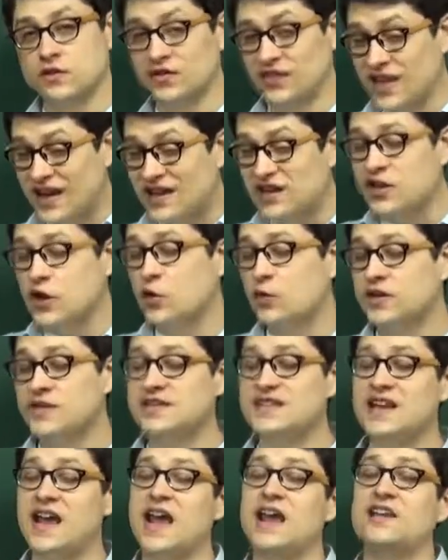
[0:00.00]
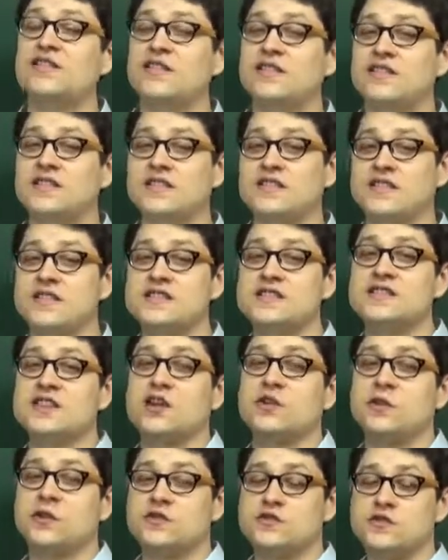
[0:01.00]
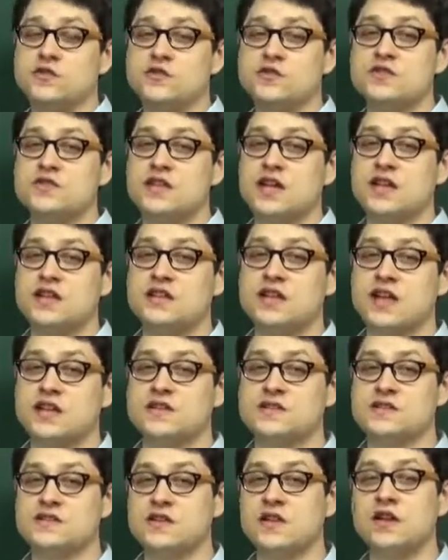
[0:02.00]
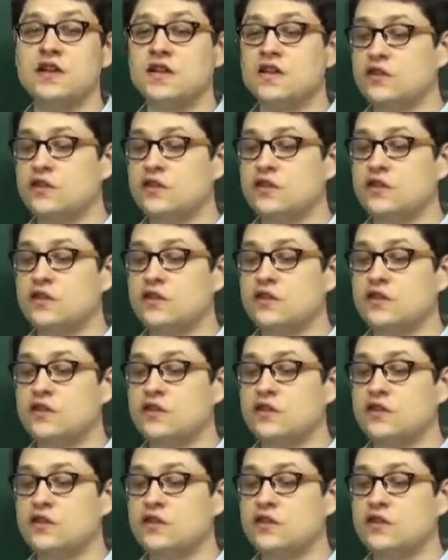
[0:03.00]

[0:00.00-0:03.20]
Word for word: They know exactly that this is how students take tests.